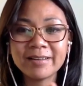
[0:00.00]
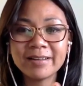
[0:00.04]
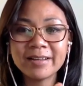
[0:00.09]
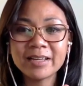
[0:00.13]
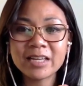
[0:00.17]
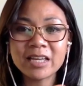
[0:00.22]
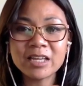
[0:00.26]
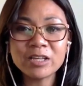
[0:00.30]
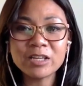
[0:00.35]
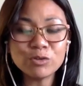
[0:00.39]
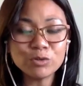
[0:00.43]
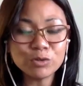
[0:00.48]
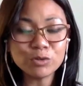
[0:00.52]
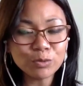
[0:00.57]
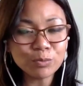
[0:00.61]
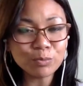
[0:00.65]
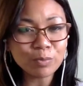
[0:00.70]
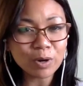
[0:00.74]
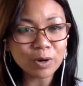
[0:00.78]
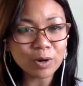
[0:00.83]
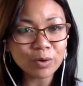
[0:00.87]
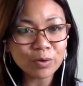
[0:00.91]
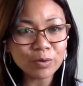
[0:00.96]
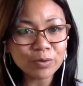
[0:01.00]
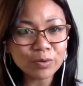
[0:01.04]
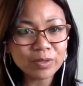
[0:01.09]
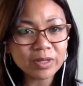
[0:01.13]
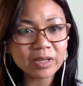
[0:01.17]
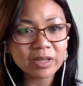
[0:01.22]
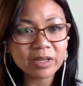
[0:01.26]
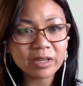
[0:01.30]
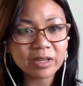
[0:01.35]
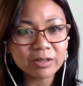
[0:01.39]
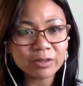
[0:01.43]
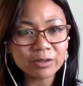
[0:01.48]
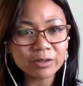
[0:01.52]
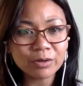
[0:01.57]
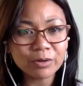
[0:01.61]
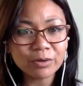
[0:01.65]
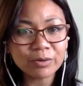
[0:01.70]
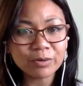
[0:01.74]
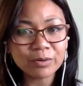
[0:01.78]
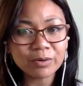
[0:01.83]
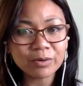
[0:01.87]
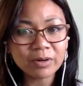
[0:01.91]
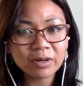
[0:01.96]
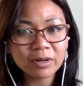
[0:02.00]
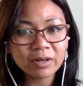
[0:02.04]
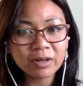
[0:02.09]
do both? Like, can you?